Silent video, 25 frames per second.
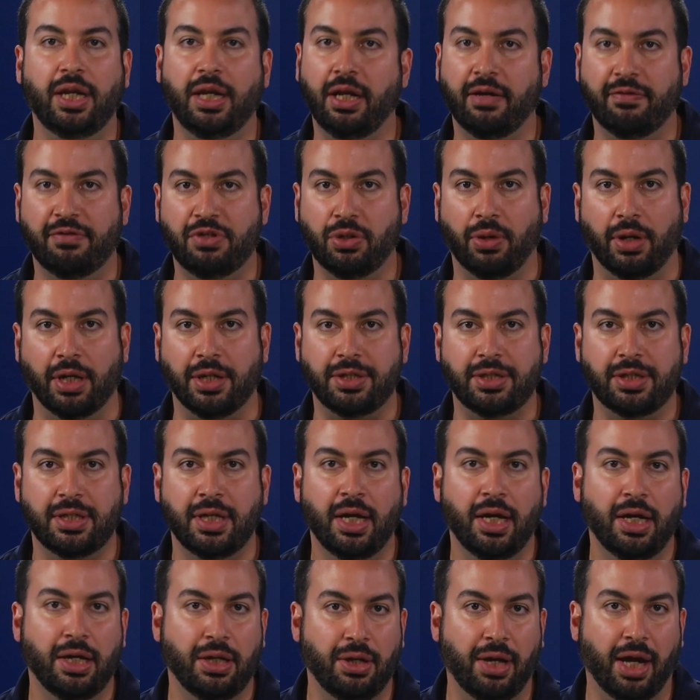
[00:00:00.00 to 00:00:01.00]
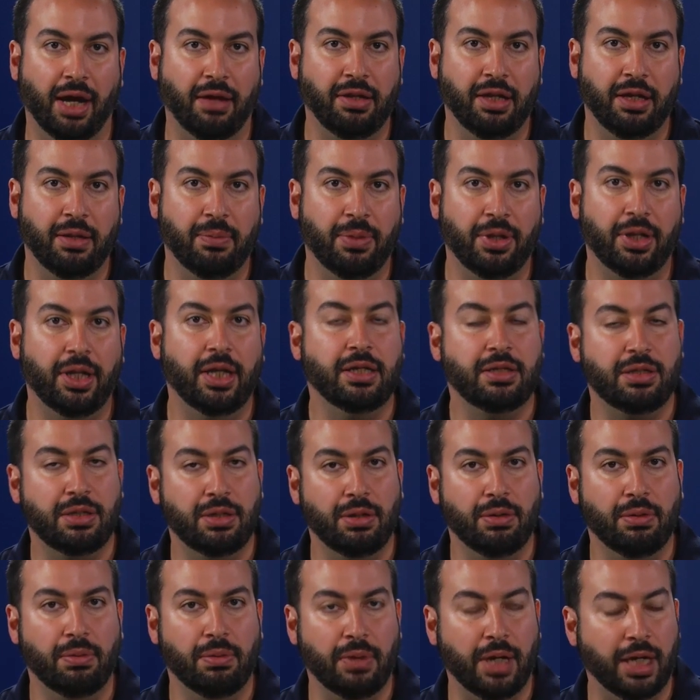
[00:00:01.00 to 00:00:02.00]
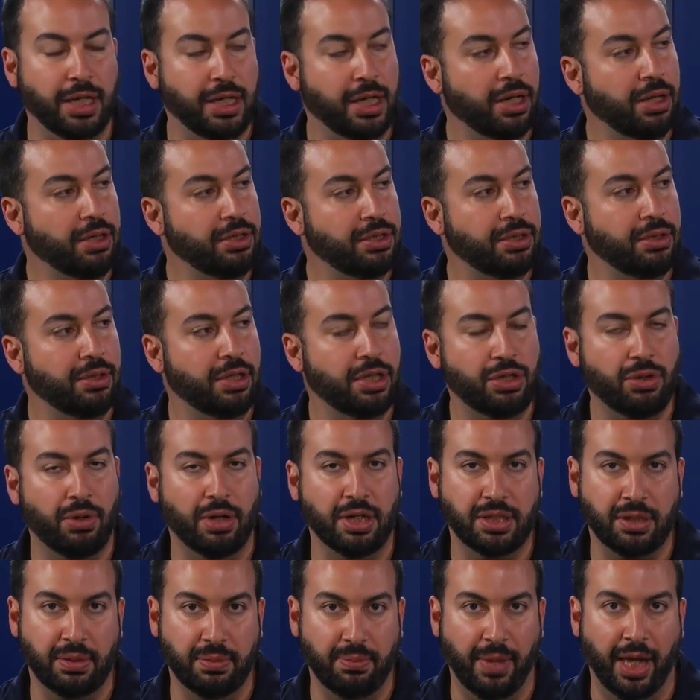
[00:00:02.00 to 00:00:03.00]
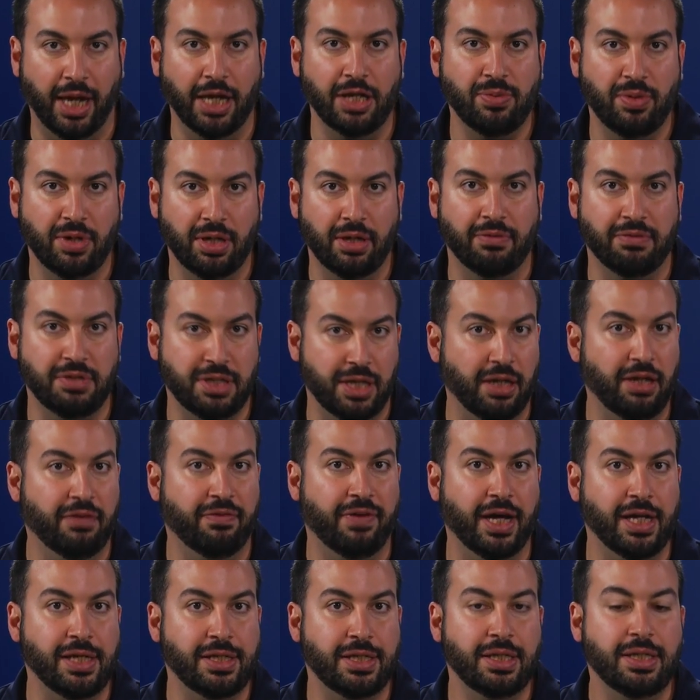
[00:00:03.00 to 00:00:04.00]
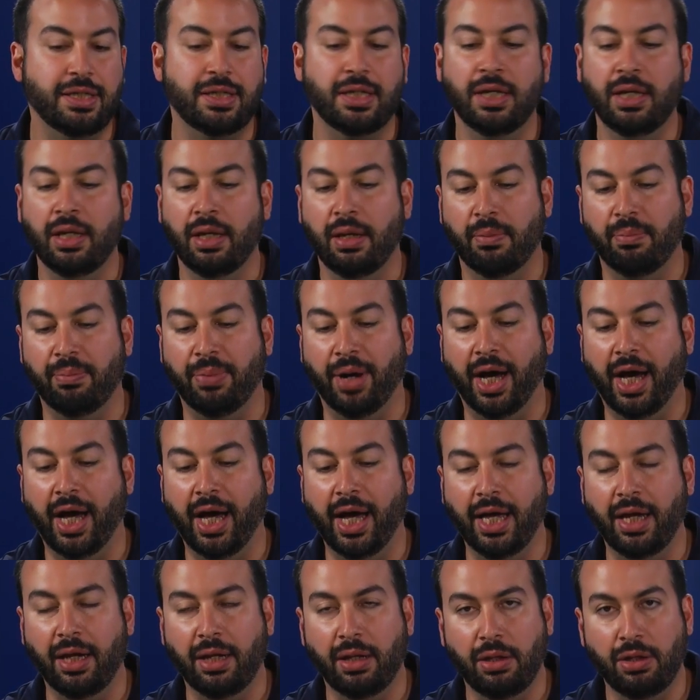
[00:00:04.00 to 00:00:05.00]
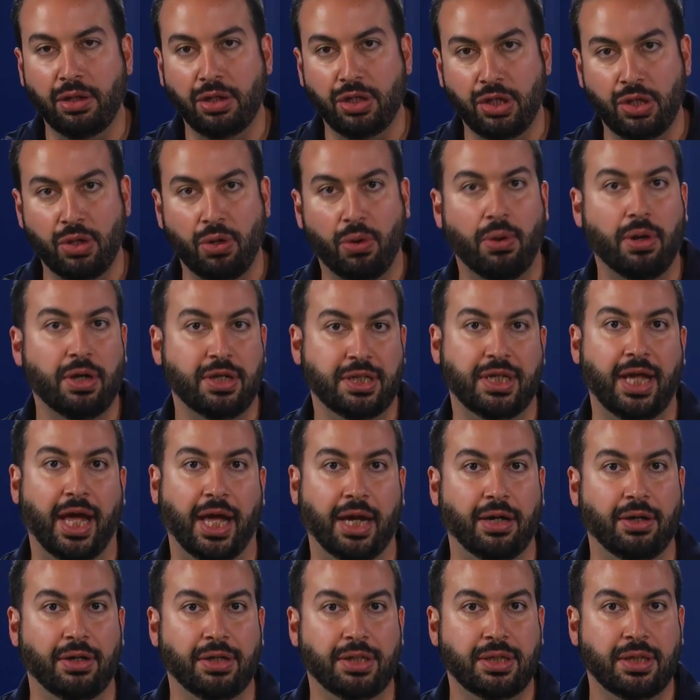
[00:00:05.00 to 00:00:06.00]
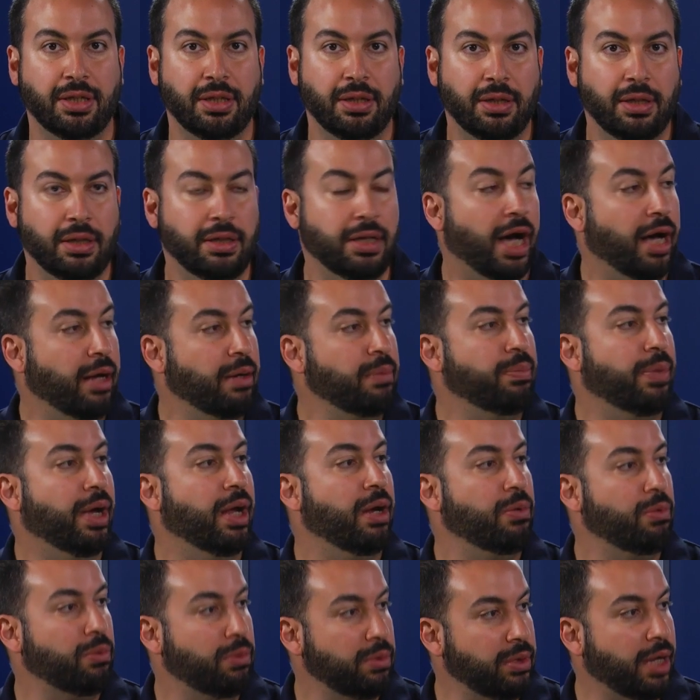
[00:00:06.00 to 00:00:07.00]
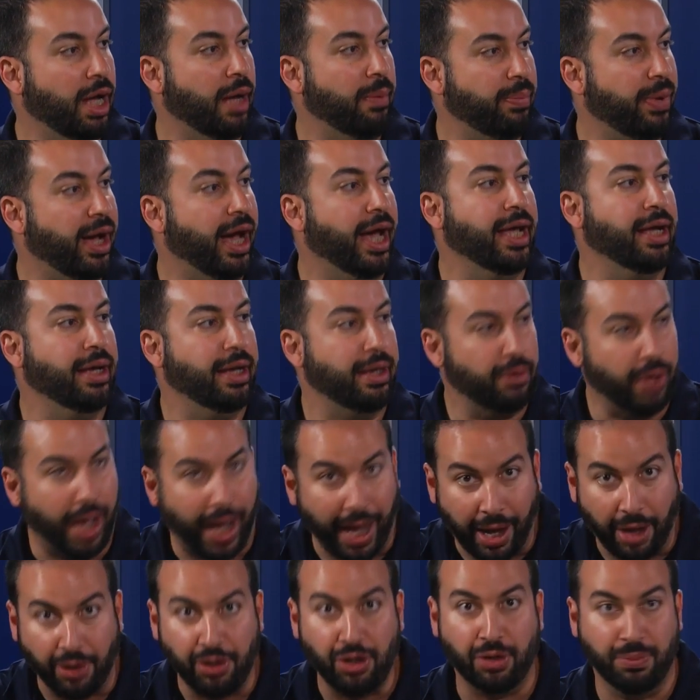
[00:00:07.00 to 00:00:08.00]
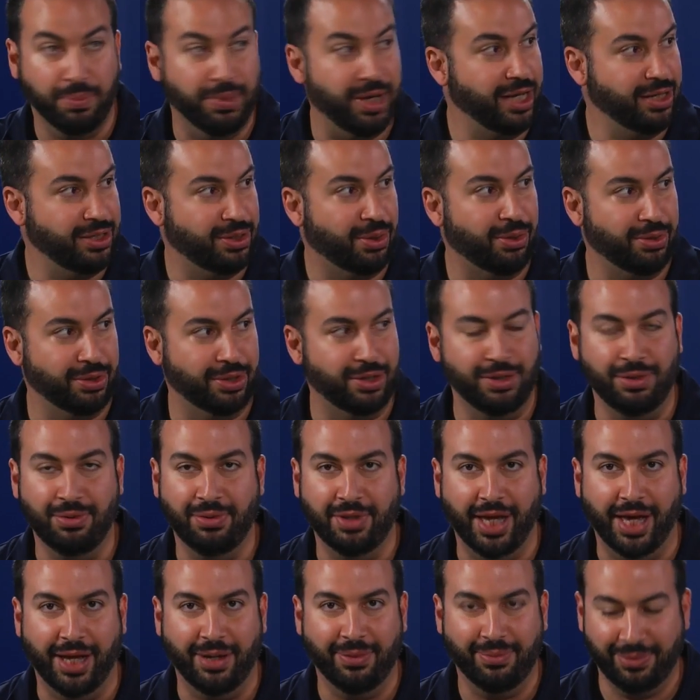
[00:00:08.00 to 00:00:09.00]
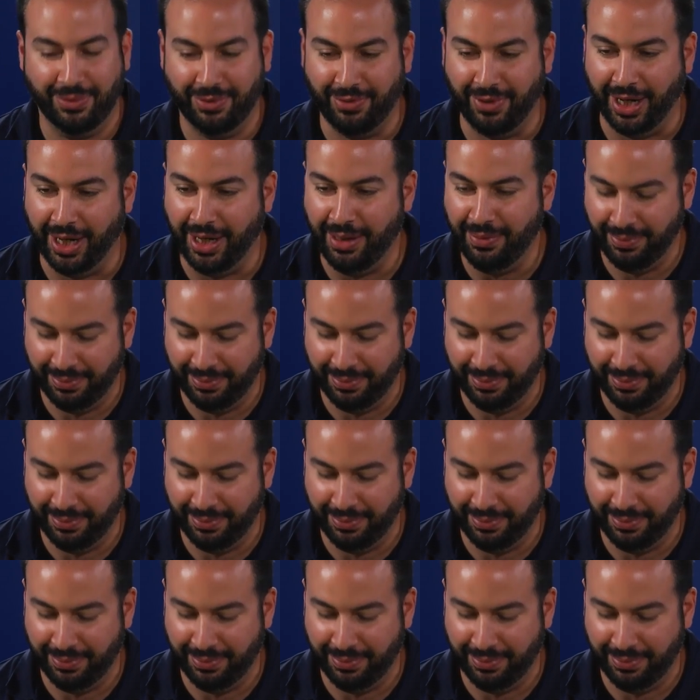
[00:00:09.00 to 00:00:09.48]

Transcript: of choice. You have the ability to adhere to the choice of management of said devices by your standards, not by how you're being told to do that, right?